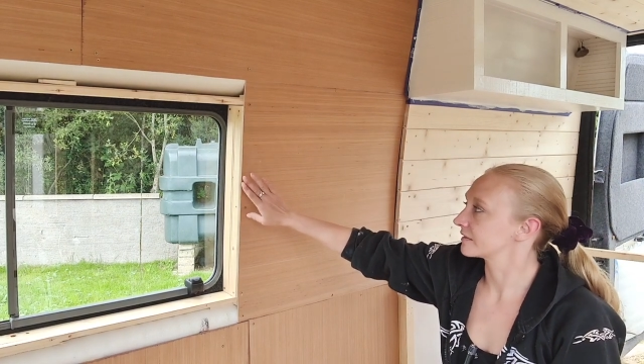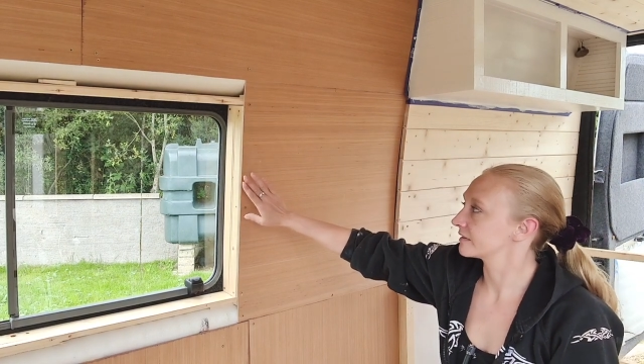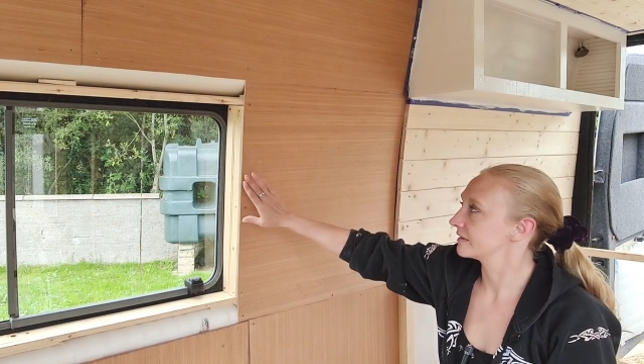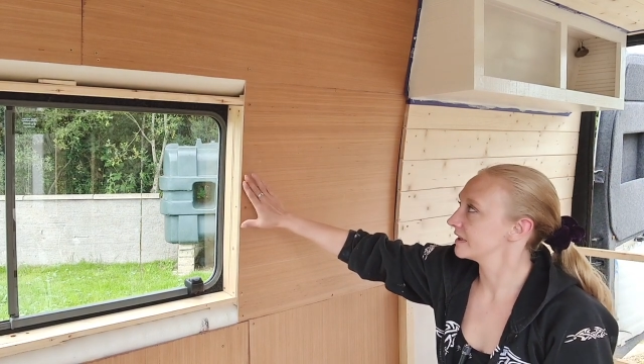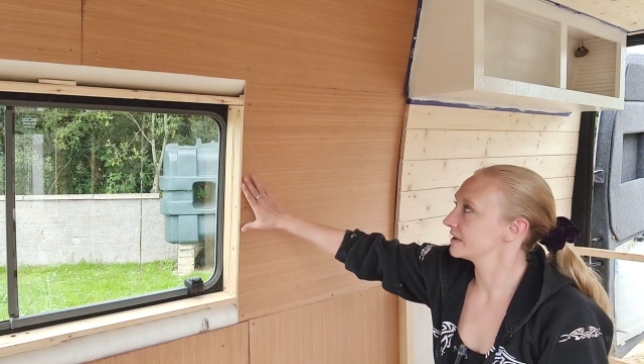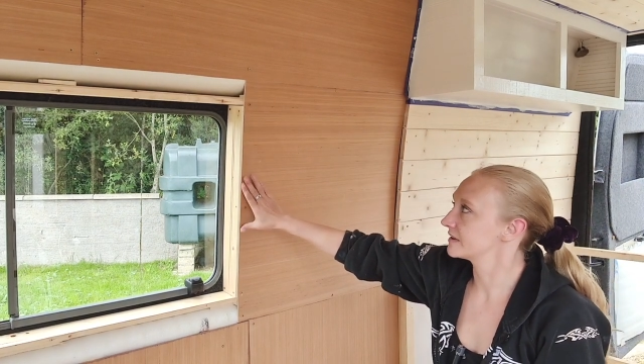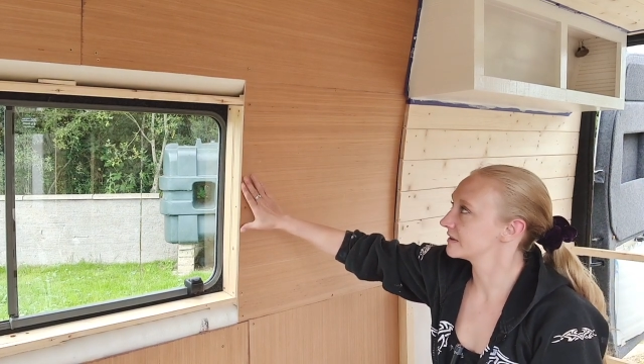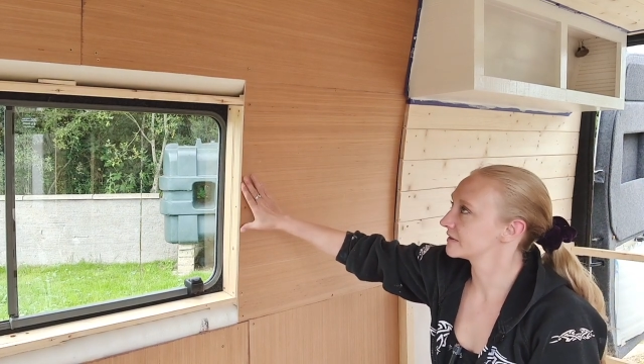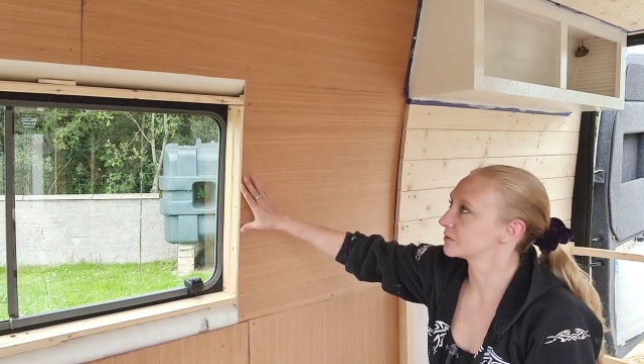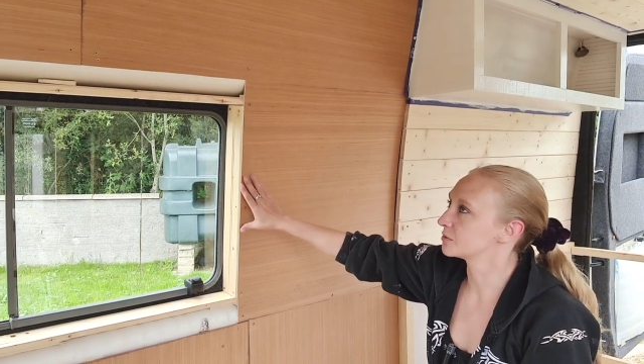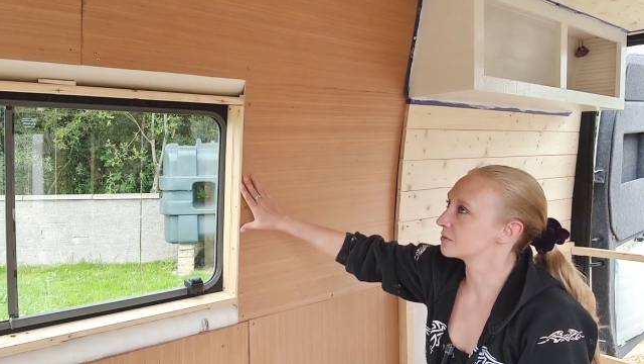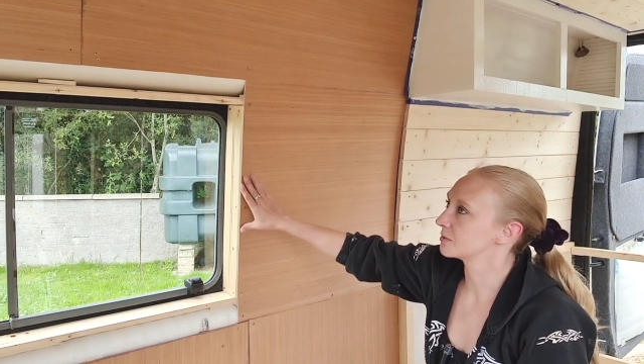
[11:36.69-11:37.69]
this is
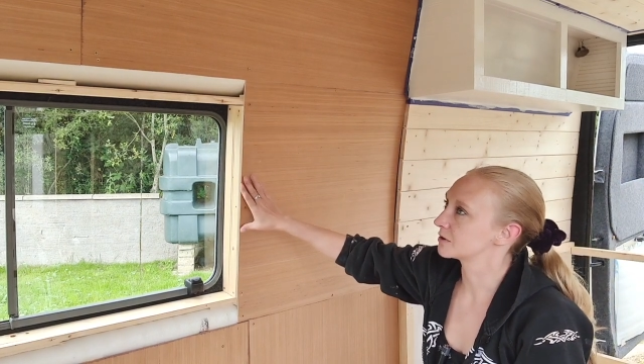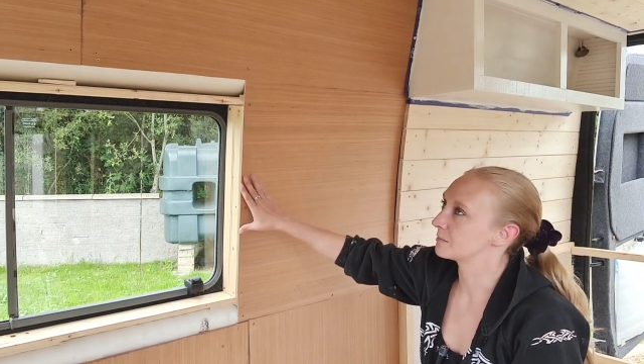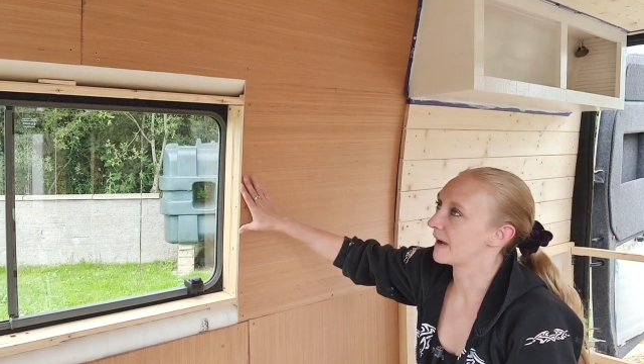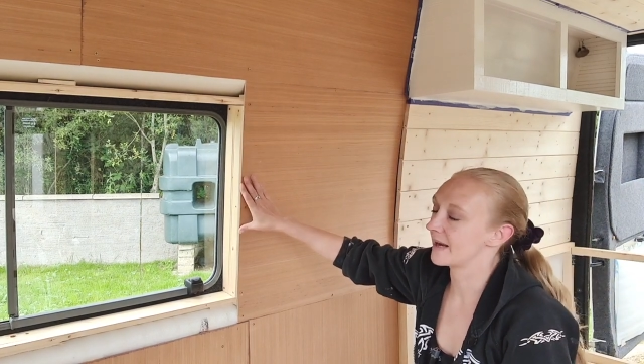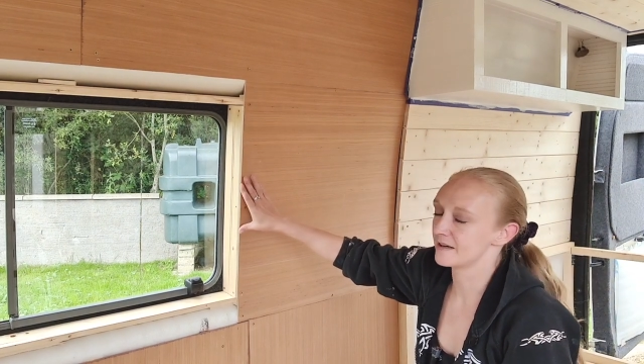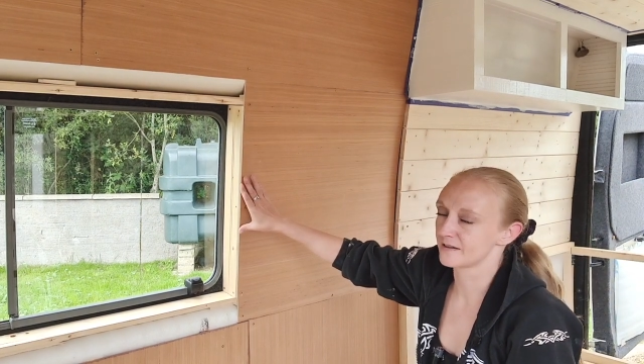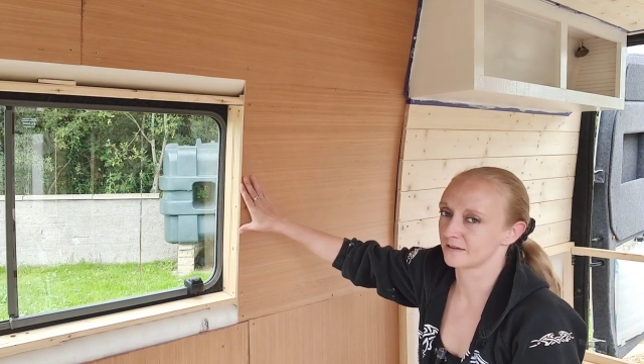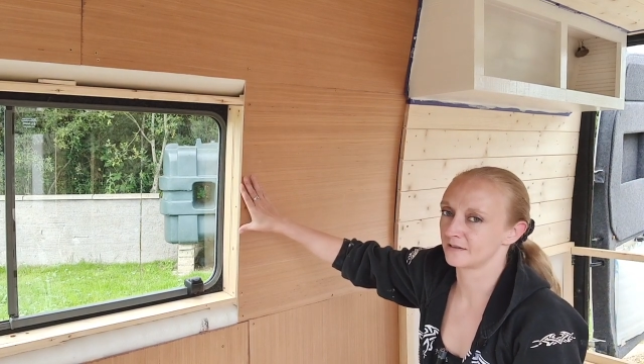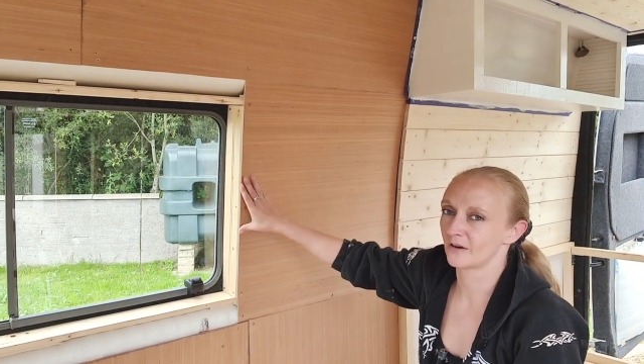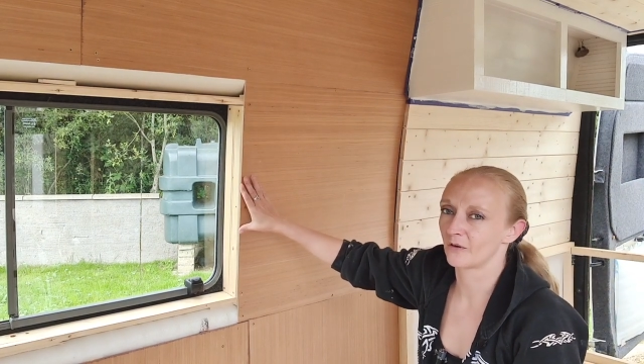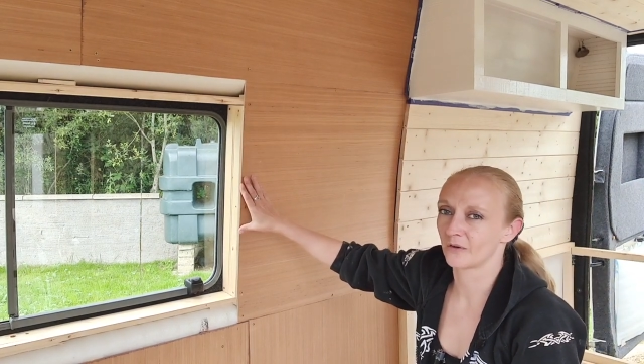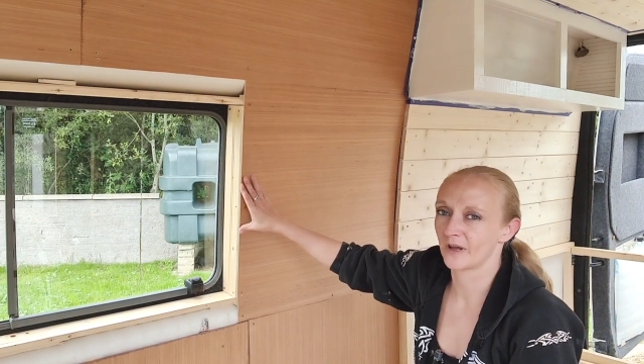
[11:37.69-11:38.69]
all dependent
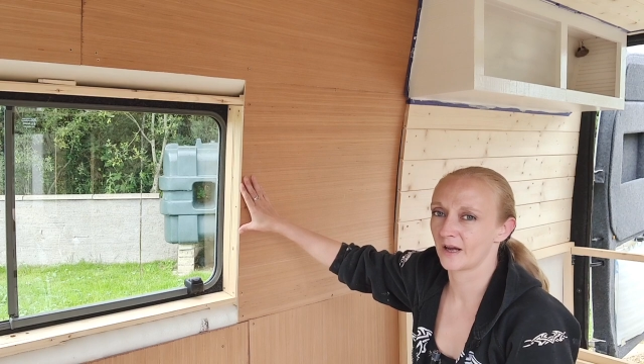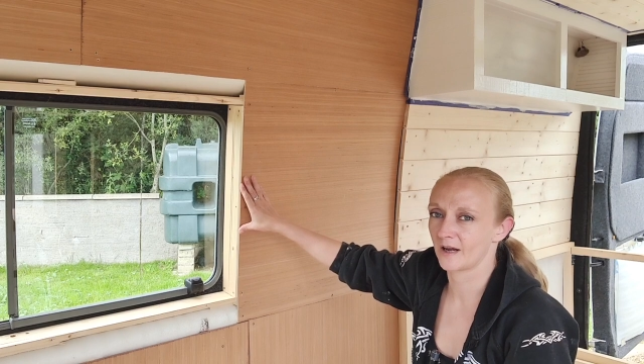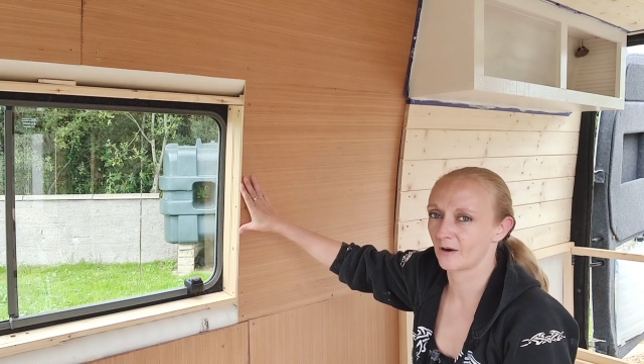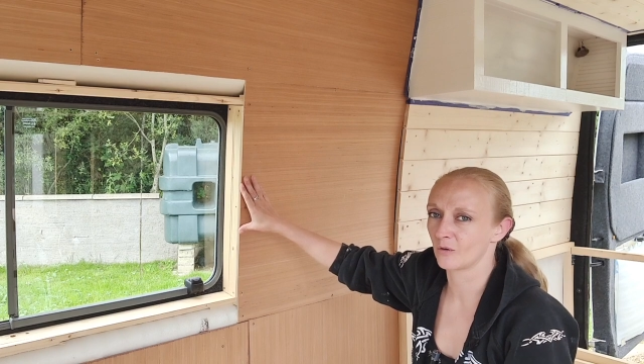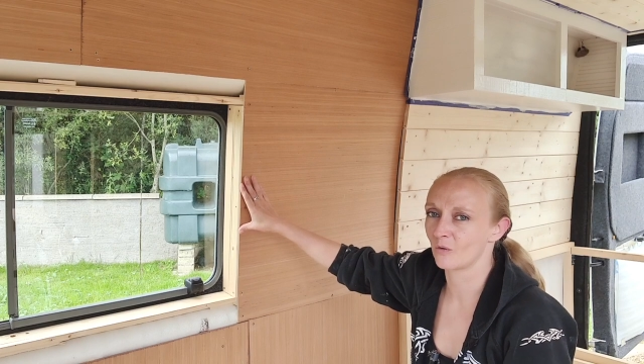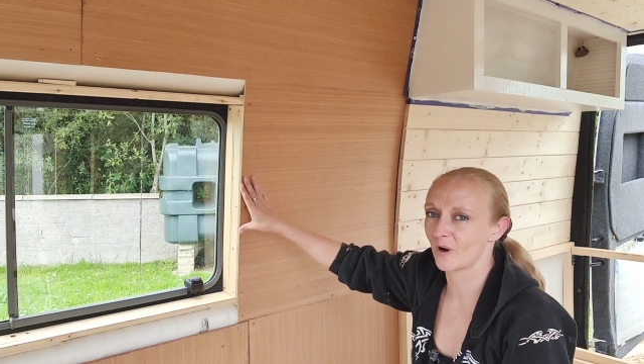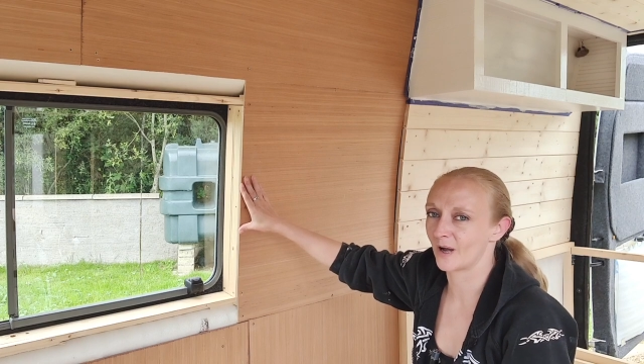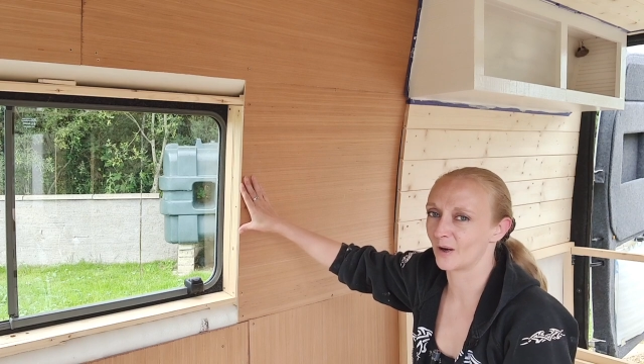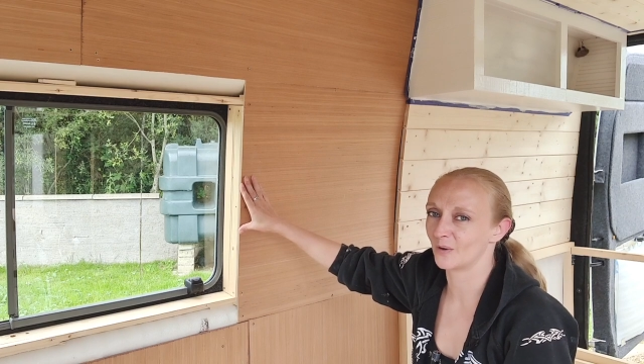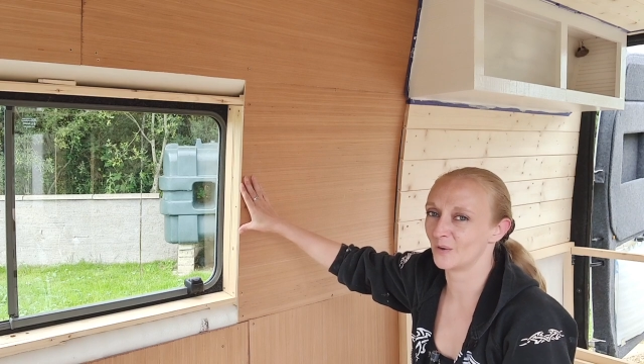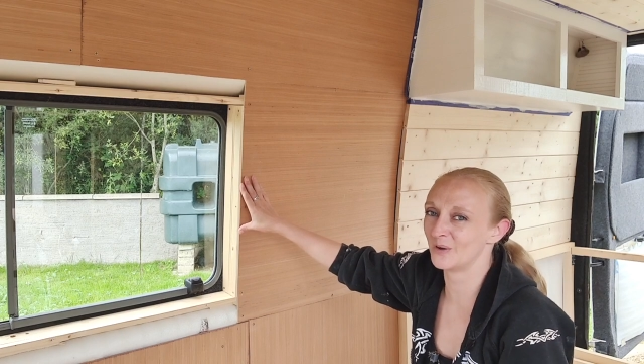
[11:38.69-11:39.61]
on how well